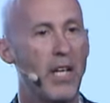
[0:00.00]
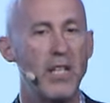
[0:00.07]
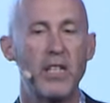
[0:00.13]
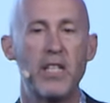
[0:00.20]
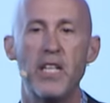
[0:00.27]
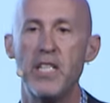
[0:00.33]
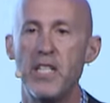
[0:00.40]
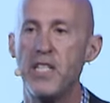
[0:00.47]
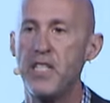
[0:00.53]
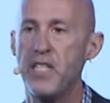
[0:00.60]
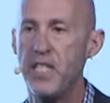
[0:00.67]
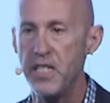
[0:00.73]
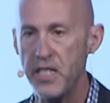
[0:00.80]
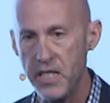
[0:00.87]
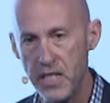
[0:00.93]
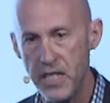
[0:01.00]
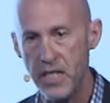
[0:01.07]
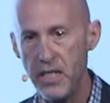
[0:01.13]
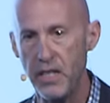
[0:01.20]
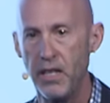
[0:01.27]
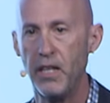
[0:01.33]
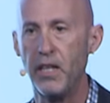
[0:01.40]
on
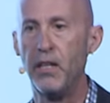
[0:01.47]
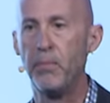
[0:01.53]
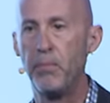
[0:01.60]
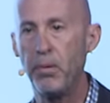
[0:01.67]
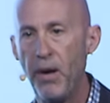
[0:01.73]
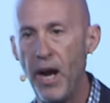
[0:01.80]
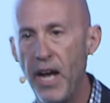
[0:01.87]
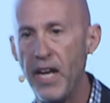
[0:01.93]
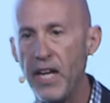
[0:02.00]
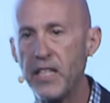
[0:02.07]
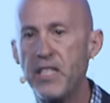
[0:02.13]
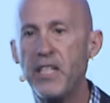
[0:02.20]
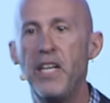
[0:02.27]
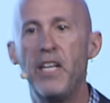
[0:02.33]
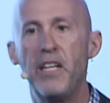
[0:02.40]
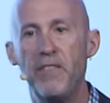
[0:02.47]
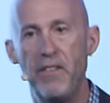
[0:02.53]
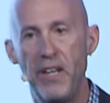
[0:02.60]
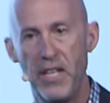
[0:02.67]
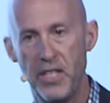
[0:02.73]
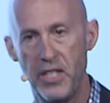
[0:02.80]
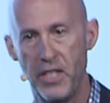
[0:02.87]
consistent product
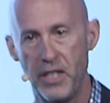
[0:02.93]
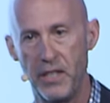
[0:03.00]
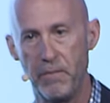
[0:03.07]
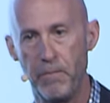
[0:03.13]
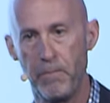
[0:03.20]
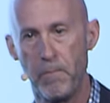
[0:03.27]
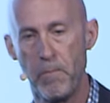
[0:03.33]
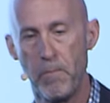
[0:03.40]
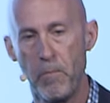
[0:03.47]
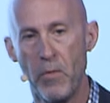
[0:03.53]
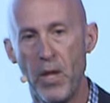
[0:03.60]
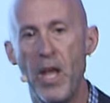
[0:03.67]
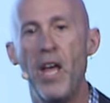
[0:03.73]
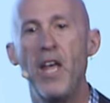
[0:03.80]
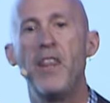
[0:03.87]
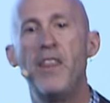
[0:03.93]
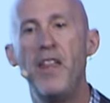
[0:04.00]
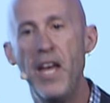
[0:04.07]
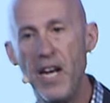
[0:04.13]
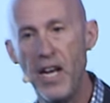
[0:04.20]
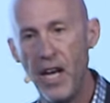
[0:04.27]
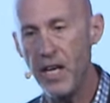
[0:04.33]
innovation,
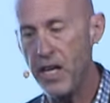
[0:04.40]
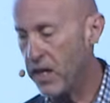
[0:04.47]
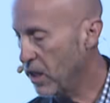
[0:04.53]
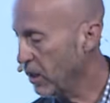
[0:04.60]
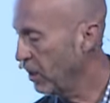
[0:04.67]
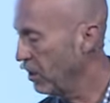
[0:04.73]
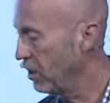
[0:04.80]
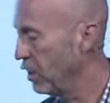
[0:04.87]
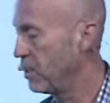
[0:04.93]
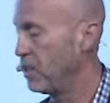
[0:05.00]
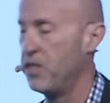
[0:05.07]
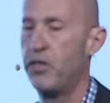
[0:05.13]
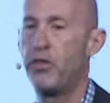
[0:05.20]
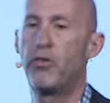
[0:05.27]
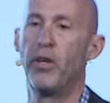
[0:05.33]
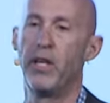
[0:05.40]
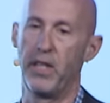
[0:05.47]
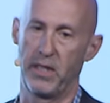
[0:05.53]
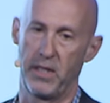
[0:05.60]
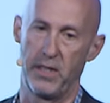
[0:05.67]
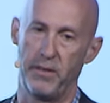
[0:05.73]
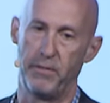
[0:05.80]
then I'd argue this is
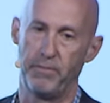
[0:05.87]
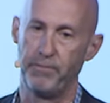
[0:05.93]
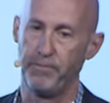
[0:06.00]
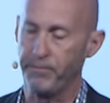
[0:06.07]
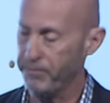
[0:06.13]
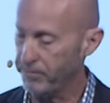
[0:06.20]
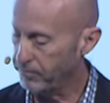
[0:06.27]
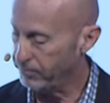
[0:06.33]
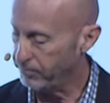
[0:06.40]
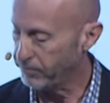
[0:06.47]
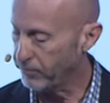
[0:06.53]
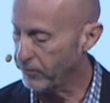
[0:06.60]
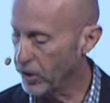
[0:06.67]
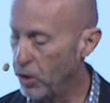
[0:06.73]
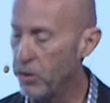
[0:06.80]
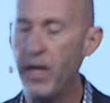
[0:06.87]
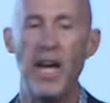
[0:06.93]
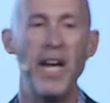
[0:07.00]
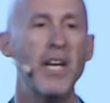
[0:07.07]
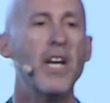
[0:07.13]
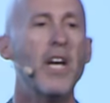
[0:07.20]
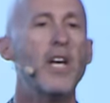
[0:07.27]
critical. Okay,
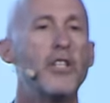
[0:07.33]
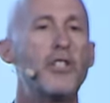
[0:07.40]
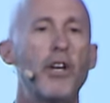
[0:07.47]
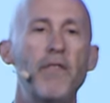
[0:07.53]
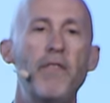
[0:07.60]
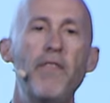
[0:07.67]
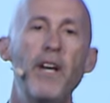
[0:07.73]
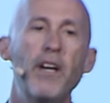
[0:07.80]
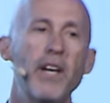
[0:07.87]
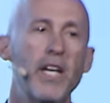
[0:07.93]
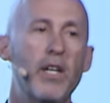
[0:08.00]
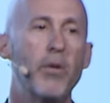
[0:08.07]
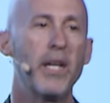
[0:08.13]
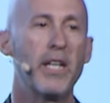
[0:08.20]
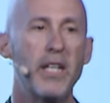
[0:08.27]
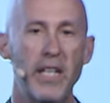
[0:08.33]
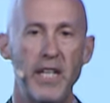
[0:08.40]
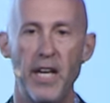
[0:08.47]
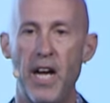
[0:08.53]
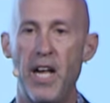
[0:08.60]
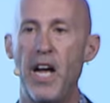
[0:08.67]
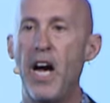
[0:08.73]
so very quickly,
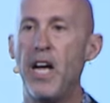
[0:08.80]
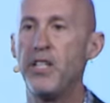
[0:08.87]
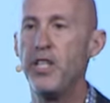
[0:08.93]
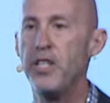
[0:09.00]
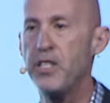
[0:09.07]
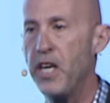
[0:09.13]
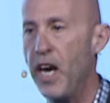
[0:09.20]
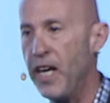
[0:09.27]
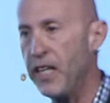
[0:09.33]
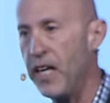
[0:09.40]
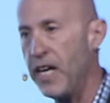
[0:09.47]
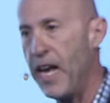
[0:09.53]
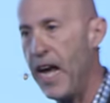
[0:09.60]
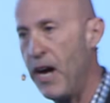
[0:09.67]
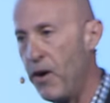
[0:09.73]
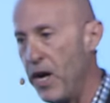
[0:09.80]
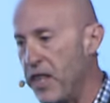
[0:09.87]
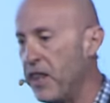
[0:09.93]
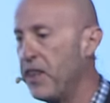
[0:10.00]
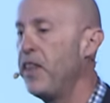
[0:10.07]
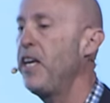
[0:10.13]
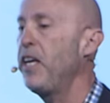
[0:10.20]
I'll just highlight how I
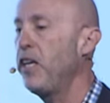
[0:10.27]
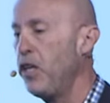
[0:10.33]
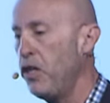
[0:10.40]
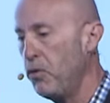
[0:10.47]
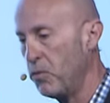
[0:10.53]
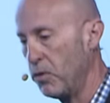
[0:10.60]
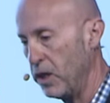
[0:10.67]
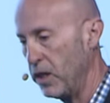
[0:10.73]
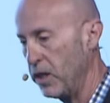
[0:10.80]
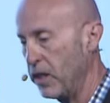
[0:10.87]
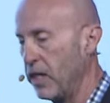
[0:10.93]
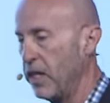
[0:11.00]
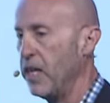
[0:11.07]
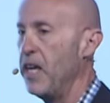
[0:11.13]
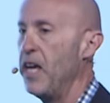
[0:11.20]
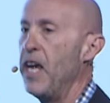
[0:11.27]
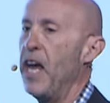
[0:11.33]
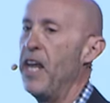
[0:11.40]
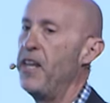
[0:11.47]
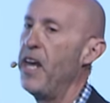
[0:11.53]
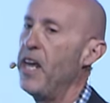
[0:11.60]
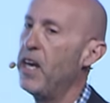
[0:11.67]
think you work,
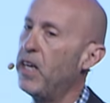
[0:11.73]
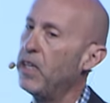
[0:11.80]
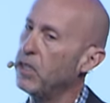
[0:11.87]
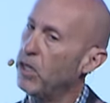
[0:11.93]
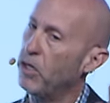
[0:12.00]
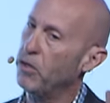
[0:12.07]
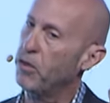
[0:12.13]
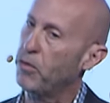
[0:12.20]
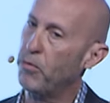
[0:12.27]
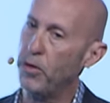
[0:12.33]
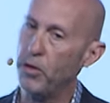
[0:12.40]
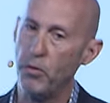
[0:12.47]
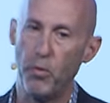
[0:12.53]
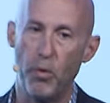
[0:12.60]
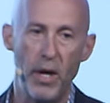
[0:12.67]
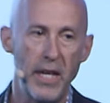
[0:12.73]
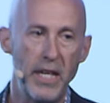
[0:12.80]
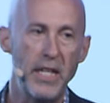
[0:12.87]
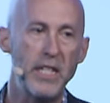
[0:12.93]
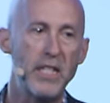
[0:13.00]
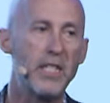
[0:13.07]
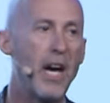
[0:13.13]
and then I'll go through one at
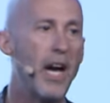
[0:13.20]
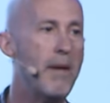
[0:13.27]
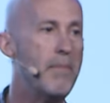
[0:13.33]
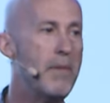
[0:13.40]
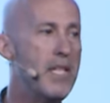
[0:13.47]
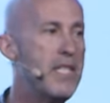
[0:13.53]
a time the